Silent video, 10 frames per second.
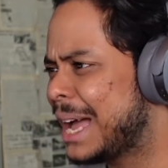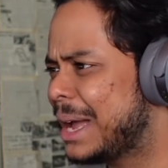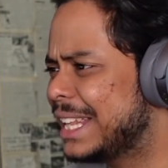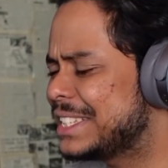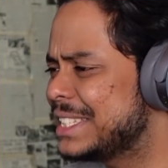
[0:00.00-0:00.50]

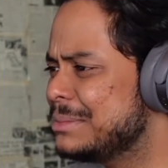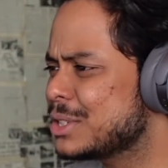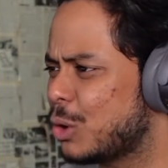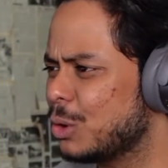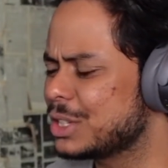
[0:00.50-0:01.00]
It seems
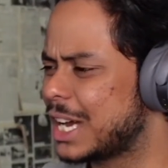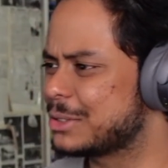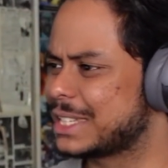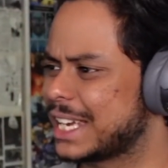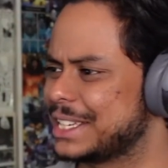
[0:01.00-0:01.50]
cold
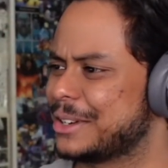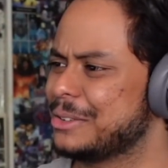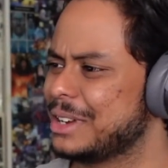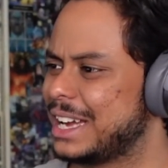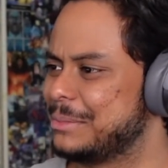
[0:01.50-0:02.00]
outside,
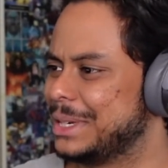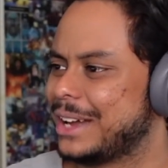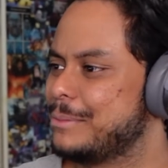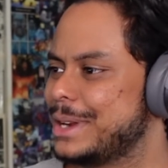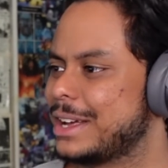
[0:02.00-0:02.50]
no? I mean, I
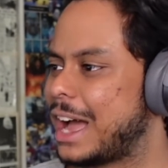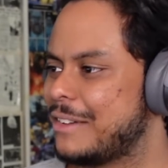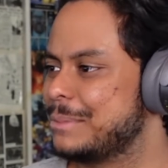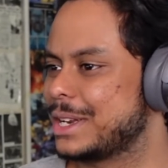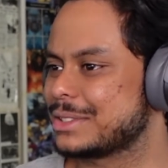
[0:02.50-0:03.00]

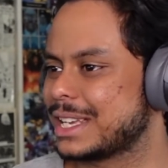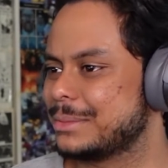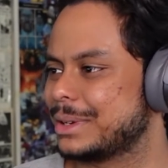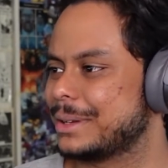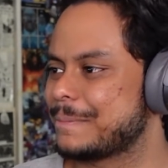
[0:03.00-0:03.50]
haven't been
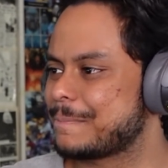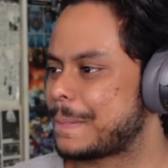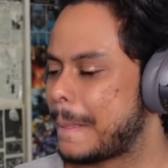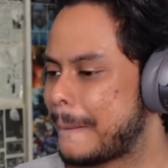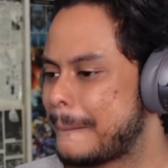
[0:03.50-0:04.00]
outside, but
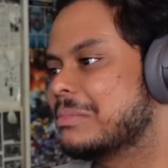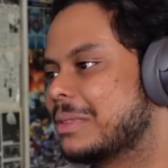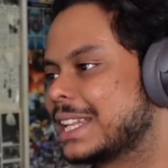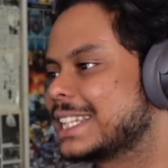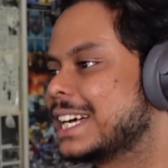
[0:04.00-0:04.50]

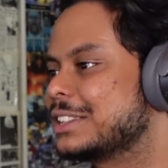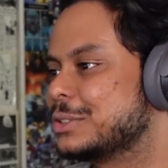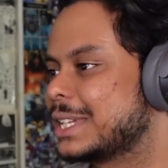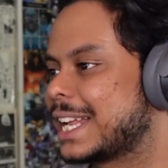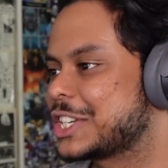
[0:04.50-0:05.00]
I think I'll
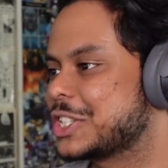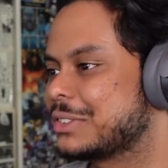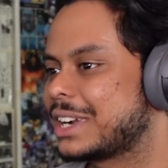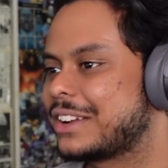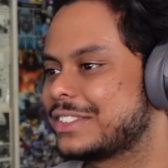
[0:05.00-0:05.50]
do that actually
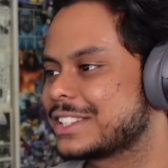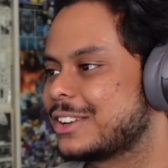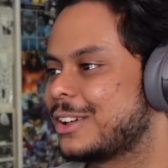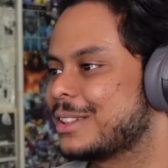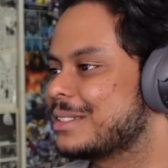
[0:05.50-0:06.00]
right after this
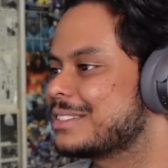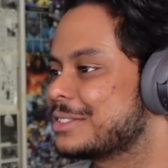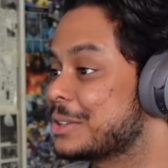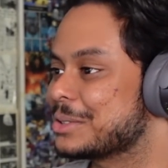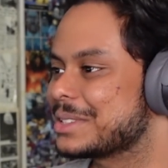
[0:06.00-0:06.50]
call.
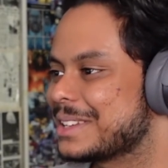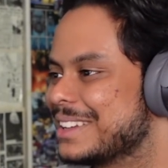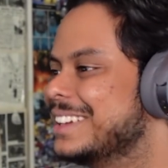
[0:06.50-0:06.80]
Who knows?